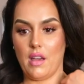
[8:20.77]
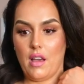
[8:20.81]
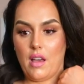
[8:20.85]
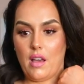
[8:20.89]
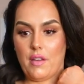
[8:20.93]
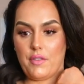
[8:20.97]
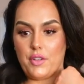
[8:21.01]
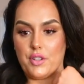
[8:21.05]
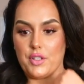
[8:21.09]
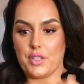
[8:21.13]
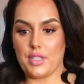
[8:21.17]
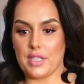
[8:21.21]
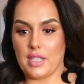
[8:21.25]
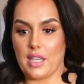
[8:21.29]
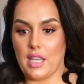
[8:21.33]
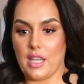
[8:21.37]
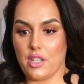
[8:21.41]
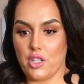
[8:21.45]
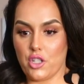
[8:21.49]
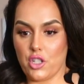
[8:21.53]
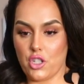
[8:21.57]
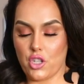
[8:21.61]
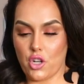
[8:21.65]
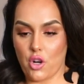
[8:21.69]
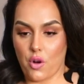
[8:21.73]
of your
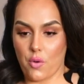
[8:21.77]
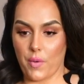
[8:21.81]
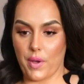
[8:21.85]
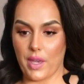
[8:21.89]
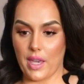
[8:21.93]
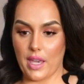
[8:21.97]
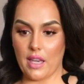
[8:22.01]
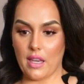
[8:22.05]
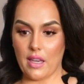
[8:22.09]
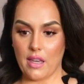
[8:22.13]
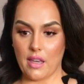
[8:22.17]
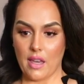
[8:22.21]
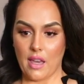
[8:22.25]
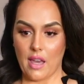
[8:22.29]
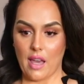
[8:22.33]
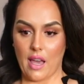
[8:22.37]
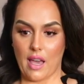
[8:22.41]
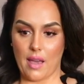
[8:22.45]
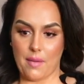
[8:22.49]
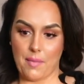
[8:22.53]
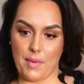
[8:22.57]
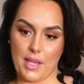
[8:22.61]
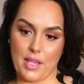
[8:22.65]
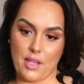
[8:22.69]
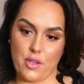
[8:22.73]
skin showing.
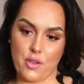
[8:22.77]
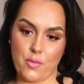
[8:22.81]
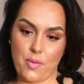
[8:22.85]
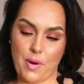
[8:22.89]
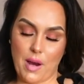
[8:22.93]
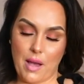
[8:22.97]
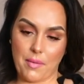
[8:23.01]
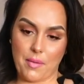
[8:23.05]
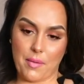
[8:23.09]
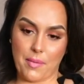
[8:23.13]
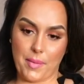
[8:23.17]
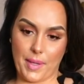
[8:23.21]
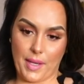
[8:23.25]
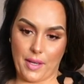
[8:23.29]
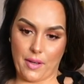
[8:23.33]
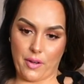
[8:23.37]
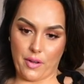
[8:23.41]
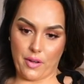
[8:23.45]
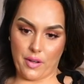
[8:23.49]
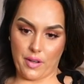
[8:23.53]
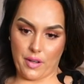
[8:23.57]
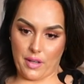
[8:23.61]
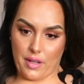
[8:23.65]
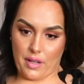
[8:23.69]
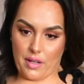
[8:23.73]
I mean, you probably
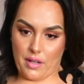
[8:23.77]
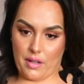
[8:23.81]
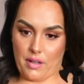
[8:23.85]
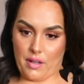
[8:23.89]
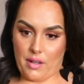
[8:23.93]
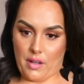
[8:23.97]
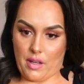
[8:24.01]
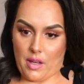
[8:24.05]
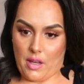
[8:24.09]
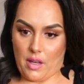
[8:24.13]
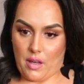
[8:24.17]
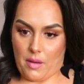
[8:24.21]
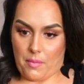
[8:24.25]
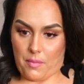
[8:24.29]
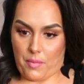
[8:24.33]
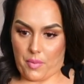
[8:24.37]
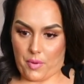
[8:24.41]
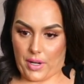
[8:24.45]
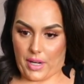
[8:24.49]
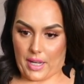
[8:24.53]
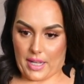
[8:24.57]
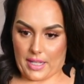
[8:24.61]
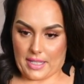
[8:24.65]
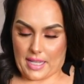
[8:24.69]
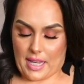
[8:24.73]
could
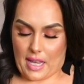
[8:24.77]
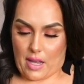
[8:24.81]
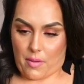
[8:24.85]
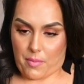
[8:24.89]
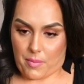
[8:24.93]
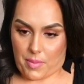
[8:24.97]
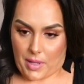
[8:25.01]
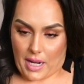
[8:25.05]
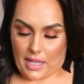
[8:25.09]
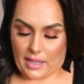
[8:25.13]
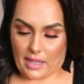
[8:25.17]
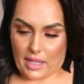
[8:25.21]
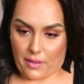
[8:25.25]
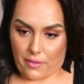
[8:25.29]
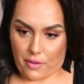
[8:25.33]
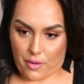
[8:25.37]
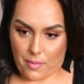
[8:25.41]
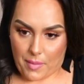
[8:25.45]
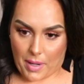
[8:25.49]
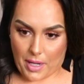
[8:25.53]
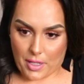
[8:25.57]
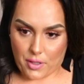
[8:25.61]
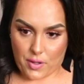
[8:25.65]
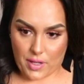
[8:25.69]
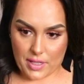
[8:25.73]
bring it down, but I like for
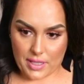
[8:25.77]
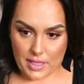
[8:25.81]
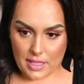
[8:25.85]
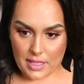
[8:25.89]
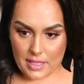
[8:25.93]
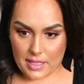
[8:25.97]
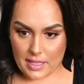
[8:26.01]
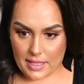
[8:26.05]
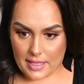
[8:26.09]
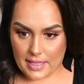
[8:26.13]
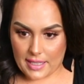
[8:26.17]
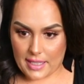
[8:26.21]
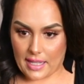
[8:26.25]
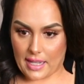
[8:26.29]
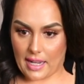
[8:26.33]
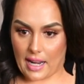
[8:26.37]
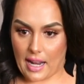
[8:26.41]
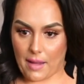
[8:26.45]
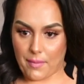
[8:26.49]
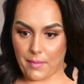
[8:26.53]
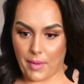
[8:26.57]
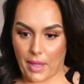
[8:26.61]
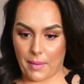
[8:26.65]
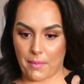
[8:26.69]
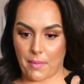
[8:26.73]
my dresses to sit
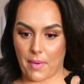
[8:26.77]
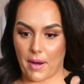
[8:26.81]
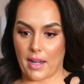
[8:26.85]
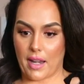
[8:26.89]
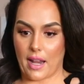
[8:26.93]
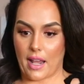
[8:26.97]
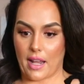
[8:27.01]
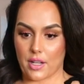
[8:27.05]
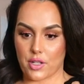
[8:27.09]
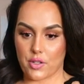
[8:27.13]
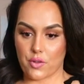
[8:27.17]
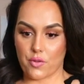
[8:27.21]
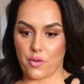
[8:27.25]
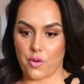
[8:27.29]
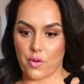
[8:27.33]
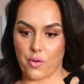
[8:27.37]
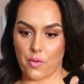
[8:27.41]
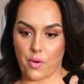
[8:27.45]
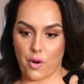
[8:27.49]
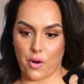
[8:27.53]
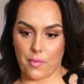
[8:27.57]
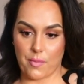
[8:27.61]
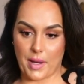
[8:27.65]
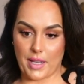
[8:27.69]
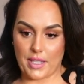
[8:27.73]
on, like, my natural,
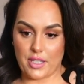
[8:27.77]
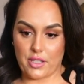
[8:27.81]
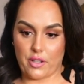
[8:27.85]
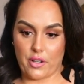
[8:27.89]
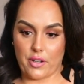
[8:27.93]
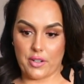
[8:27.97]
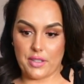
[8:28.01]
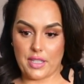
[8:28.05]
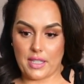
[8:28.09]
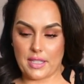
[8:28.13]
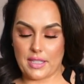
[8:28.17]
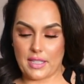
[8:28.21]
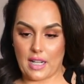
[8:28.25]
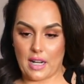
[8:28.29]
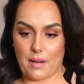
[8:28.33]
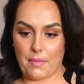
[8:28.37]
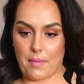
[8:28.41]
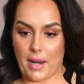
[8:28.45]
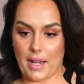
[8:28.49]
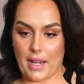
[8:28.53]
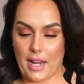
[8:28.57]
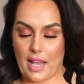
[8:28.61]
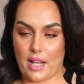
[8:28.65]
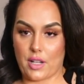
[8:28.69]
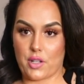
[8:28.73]
or my skirts to sit on
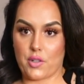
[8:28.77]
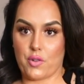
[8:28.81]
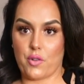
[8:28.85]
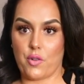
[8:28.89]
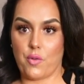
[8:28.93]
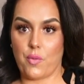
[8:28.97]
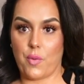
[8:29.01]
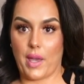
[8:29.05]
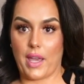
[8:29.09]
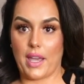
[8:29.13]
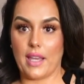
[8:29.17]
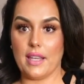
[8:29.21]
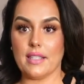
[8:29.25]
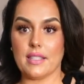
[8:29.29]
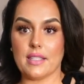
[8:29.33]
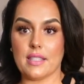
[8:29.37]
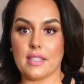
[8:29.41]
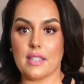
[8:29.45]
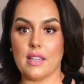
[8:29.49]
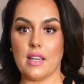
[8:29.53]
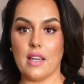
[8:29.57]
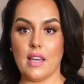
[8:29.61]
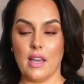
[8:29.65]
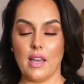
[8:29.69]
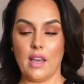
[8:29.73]
my natural
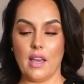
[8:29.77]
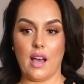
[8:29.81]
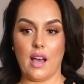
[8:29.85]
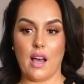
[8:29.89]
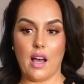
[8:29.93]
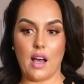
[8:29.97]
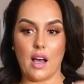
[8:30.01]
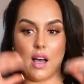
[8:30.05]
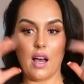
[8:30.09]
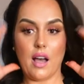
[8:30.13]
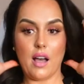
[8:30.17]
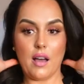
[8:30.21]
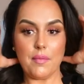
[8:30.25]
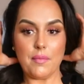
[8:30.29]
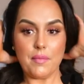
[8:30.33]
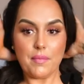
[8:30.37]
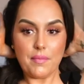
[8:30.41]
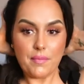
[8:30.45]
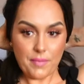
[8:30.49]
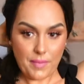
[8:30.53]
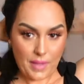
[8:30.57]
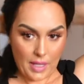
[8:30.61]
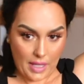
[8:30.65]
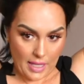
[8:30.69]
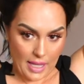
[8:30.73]
waist. Um,
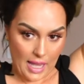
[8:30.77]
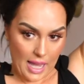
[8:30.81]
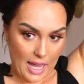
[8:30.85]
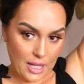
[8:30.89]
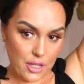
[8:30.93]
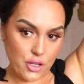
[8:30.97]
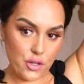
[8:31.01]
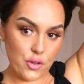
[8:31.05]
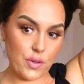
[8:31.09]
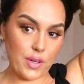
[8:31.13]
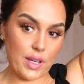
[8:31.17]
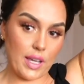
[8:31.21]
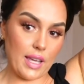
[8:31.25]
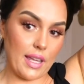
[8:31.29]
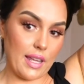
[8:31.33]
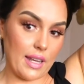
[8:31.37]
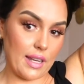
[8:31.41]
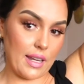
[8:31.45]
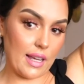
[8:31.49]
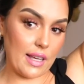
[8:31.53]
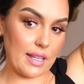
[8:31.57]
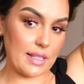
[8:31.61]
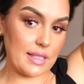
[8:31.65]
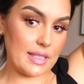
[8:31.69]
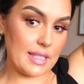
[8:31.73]
again, you
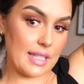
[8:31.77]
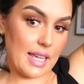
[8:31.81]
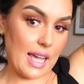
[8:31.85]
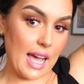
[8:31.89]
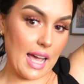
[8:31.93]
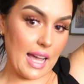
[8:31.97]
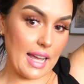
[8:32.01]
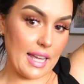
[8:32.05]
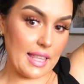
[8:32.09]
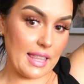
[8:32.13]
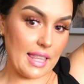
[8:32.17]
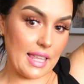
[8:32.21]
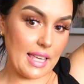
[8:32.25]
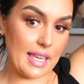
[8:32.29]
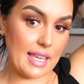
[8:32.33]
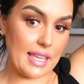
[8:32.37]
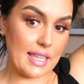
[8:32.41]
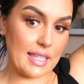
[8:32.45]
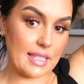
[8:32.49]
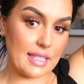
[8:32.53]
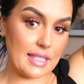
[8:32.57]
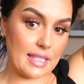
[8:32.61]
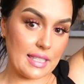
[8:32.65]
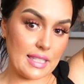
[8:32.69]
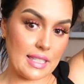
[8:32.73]
can tie
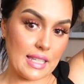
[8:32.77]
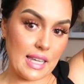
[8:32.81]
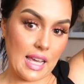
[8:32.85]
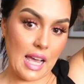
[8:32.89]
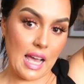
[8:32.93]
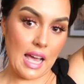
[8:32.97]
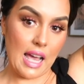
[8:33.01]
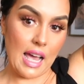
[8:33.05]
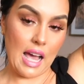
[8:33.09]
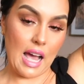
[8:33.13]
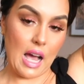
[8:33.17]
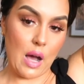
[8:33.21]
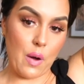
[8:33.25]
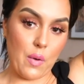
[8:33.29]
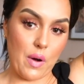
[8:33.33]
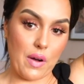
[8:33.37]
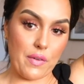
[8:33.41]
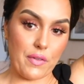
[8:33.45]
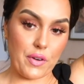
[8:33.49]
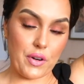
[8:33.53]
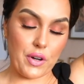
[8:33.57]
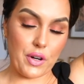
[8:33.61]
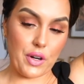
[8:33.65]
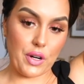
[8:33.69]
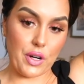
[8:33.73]
these
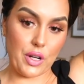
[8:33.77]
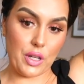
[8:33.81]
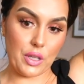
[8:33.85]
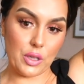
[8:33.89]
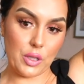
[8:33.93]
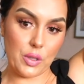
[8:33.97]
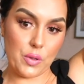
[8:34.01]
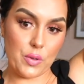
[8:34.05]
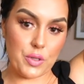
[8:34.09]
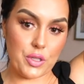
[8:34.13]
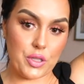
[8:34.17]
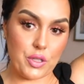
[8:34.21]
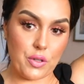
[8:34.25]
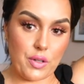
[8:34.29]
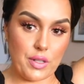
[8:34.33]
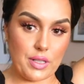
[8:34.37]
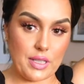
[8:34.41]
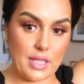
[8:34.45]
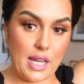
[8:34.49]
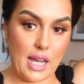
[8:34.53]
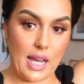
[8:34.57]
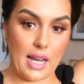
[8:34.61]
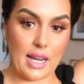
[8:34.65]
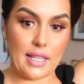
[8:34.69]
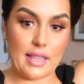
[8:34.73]
however loose or
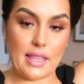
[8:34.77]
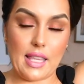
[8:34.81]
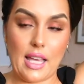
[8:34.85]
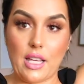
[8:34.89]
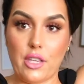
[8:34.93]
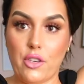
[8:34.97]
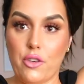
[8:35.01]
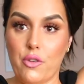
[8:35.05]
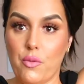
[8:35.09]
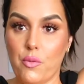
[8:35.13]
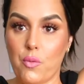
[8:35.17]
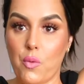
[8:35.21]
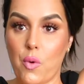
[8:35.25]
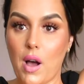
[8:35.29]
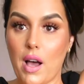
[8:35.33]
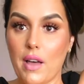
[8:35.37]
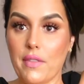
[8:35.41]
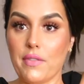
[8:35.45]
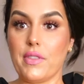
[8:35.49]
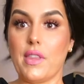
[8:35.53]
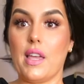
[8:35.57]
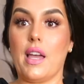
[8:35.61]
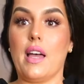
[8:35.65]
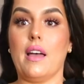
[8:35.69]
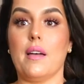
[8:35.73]
tight that you
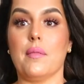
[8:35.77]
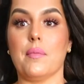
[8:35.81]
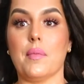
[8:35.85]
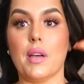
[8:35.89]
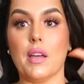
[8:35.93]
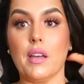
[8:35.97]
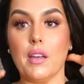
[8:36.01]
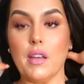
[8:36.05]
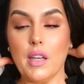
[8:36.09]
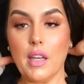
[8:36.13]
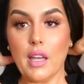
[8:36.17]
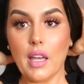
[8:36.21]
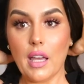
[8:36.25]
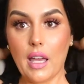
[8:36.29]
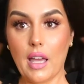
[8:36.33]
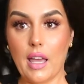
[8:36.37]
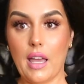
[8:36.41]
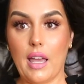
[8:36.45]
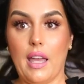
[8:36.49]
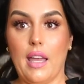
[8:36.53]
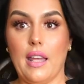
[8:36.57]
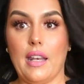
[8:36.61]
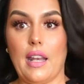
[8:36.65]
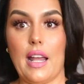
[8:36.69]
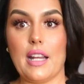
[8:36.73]
want them,
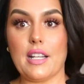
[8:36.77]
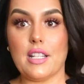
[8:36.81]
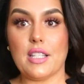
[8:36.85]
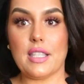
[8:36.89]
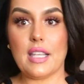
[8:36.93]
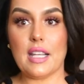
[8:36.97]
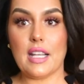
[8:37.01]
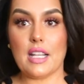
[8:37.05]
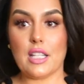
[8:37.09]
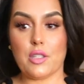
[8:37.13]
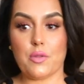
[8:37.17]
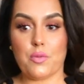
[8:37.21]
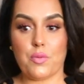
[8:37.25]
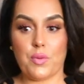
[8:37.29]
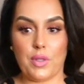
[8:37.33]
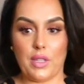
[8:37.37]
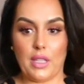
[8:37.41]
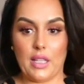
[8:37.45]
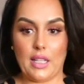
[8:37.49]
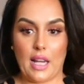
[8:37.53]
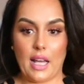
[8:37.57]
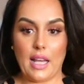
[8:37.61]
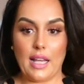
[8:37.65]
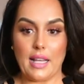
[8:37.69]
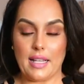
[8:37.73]
and I just think it's
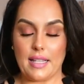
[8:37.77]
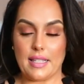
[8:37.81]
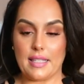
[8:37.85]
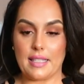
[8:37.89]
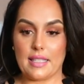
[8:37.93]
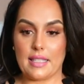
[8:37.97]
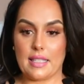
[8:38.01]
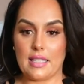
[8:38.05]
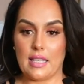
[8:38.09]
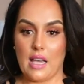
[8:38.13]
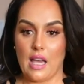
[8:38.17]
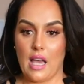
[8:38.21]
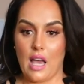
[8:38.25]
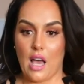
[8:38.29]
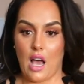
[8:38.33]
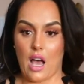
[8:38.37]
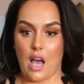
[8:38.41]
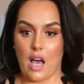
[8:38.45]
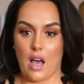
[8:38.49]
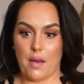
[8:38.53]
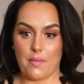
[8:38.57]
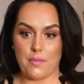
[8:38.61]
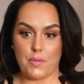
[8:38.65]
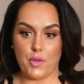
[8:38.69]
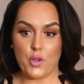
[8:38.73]
really nice.
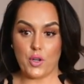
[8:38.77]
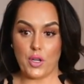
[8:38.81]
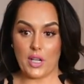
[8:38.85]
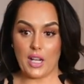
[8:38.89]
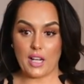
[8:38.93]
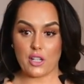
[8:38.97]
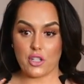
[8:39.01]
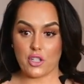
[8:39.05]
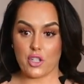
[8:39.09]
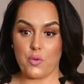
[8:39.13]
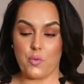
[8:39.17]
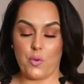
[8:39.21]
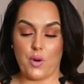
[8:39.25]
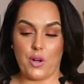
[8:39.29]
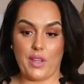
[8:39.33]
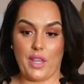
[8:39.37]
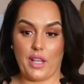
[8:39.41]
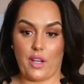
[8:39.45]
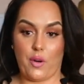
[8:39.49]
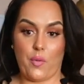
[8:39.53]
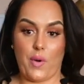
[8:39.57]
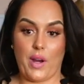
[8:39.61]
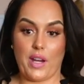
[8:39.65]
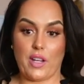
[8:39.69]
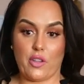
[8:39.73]
Um, you can actually wear
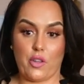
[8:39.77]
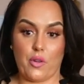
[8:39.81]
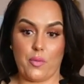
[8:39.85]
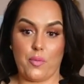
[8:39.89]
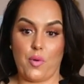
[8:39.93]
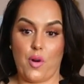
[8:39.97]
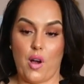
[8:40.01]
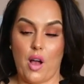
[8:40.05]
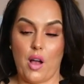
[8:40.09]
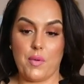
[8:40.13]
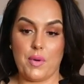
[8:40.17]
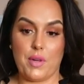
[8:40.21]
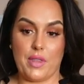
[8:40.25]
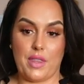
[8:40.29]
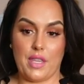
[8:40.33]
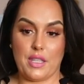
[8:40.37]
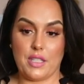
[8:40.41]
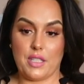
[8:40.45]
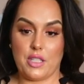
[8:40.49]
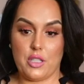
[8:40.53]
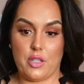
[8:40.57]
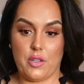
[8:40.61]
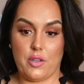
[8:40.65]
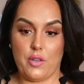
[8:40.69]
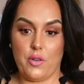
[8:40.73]
like a regular bra with
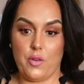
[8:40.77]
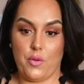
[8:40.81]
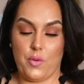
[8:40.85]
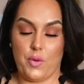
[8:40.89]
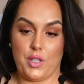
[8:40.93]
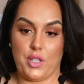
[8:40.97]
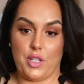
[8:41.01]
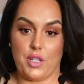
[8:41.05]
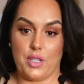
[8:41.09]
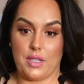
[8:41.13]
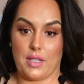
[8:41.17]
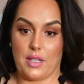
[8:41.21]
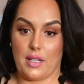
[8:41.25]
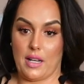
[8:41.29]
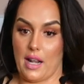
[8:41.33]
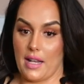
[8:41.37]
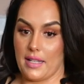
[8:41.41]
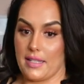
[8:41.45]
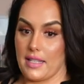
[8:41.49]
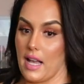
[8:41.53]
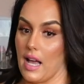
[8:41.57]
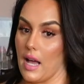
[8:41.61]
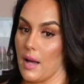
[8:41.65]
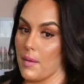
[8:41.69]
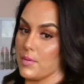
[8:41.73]
this too, which is a
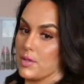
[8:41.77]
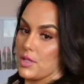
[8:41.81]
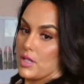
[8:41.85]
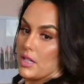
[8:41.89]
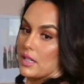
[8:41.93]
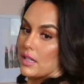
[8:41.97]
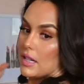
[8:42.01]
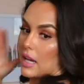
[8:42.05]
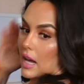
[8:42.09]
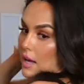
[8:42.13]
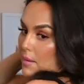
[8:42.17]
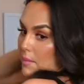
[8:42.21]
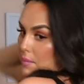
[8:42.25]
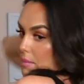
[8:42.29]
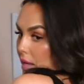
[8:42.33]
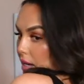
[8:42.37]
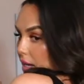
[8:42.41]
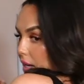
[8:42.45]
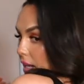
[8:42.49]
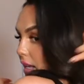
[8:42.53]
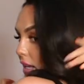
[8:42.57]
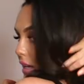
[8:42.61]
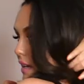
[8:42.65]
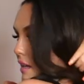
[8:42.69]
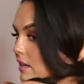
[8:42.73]
nice option. Not
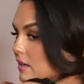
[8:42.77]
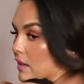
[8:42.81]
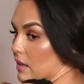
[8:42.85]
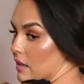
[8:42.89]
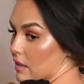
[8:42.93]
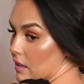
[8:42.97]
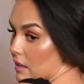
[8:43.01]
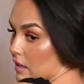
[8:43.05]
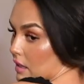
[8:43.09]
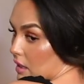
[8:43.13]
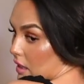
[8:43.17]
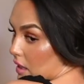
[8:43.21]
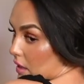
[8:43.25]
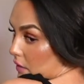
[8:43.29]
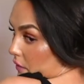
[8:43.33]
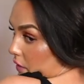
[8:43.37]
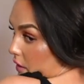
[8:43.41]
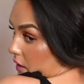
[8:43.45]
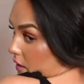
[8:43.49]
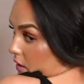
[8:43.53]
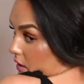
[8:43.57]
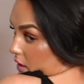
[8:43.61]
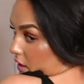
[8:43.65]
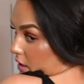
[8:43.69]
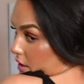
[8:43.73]
many and
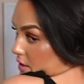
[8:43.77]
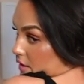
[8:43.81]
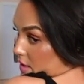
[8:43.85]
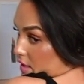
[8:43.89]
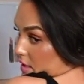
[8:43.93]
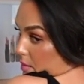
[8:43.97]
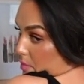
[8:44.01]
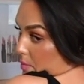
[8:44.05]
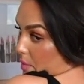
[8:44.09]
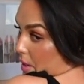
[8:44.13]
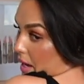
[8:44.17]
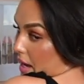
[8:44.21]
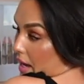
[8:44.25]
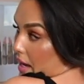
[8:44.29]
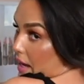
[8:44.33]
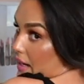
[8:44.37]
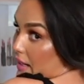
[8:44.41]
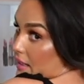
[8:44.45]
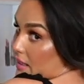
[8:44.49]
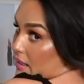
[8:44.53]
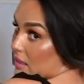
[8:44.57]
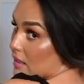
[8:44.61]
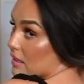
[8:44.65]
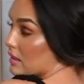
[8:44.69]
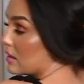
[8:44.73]
then here's the
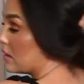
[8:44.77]
back.